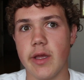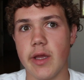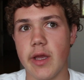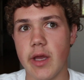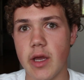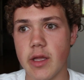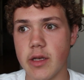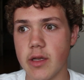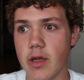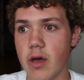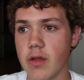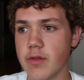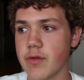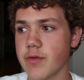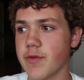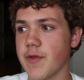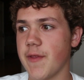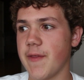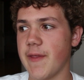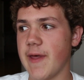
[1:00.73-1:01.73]
And
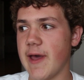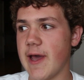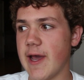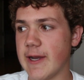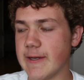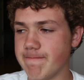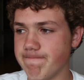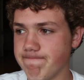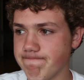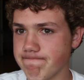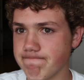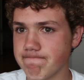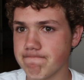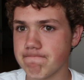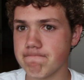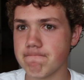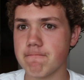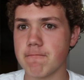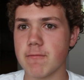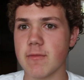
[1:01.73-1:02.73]
other than that,
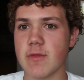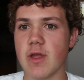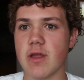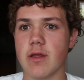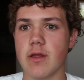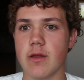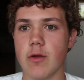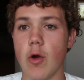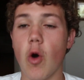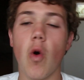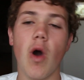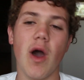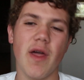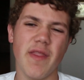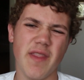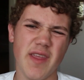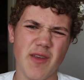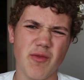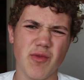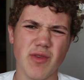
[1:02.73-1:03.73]
oh,
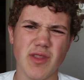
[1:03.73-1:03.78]
and they